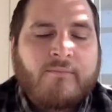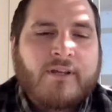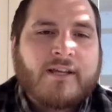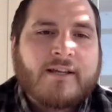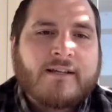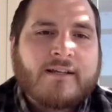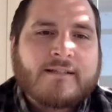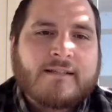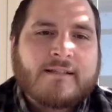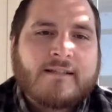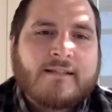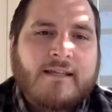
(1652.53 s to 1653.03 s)

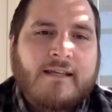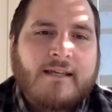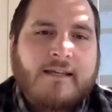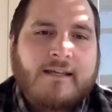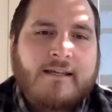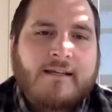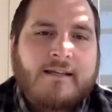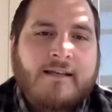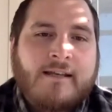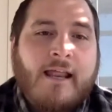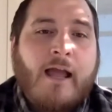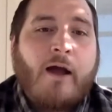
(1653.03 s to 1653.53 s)
because
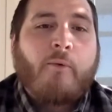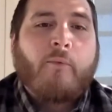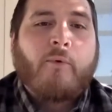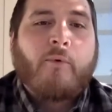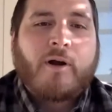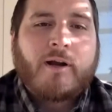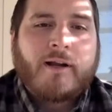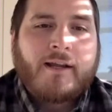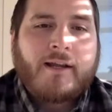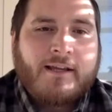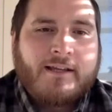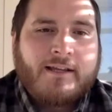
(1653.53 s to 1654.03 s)
the
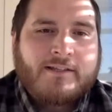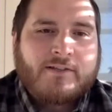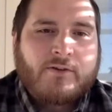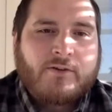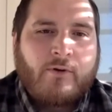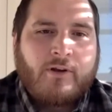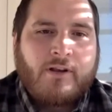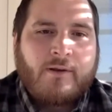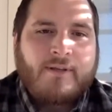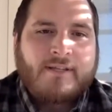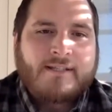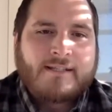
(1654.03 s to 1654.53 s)
network is
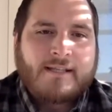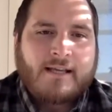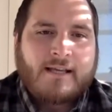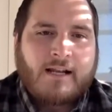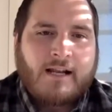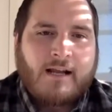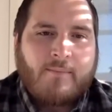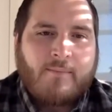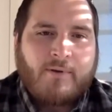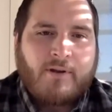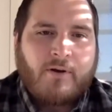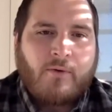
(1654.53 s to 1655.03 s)
going to be set
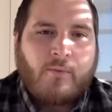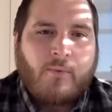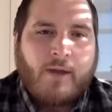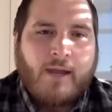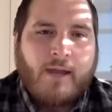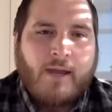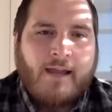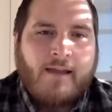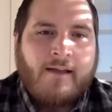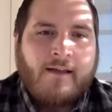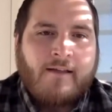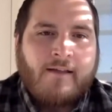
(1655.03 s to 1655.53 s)
up in a
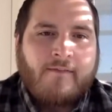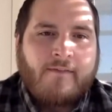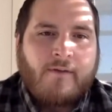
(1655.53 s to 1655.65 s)
way